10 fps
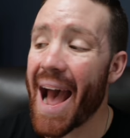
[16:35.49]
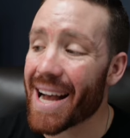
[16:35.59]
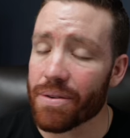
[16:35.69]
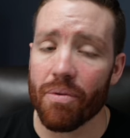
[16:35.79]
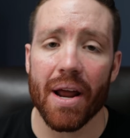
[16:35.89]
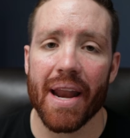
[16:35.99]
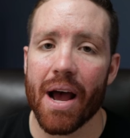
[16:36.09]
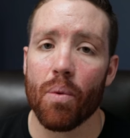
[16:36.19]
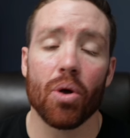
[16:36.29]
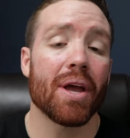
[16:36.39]
As of right
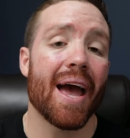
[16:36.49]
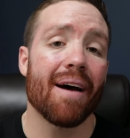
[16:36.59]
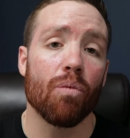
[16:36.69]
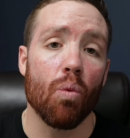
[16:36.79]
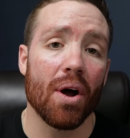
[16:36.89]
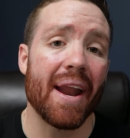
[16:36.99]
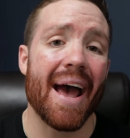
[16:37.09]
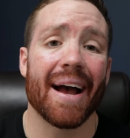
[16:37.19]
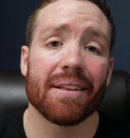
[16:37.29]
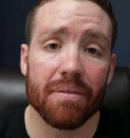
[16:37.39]
now, we only have one
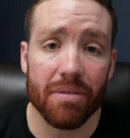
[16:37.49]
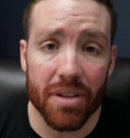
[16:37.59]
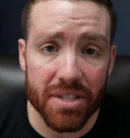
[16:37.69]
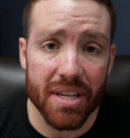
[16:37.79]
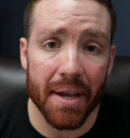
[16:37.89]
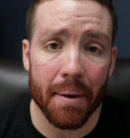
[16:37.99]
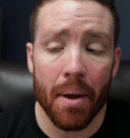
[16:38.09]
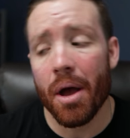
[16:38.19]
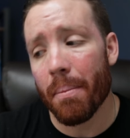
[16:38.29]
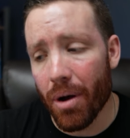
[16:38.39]
active listing,
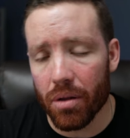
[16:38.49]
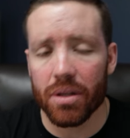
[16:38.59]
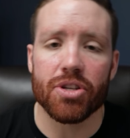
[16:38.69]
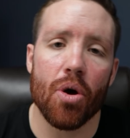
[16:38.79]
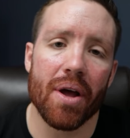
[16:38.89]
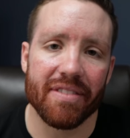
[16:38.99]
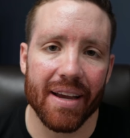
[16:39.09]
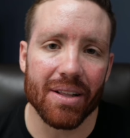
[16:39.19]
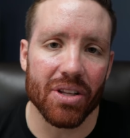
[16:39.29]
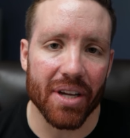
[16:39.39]
but let's go ahead and
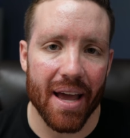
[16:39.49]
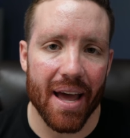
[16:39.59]
take a look